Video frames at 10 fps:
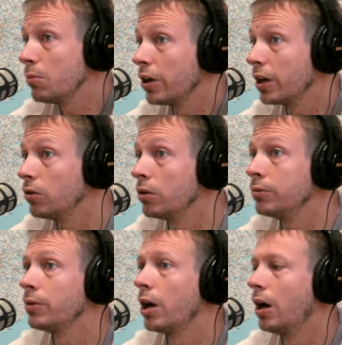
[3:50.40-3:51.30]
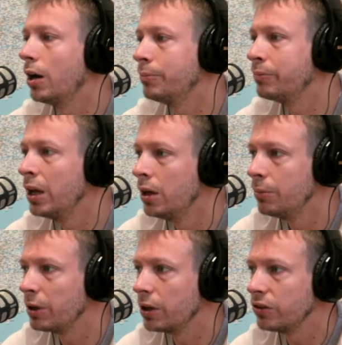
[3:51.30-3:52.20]
that they're working on,
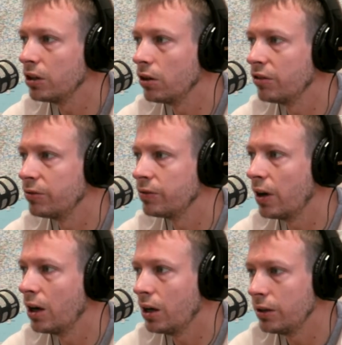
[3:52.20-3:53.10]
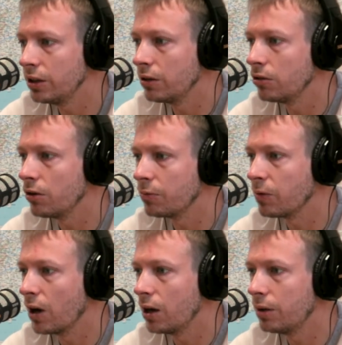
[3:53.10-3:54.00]
because a lot
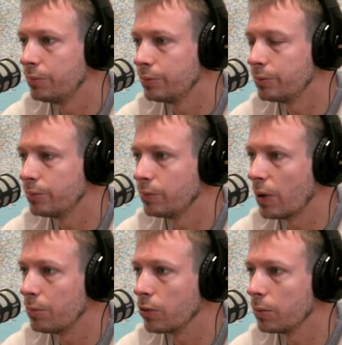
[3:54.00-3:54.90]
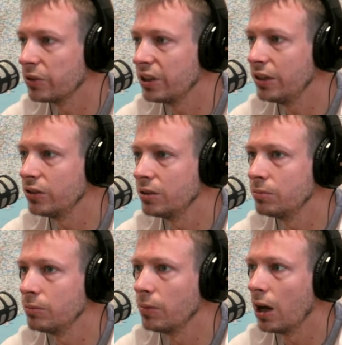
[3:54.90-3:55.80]
of properties
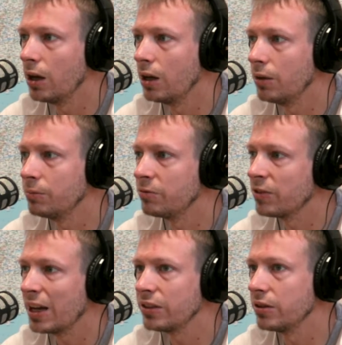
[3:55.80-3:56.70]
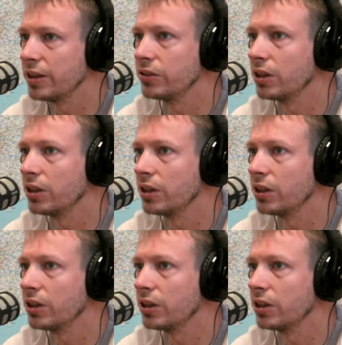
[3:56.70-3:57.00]
and flats and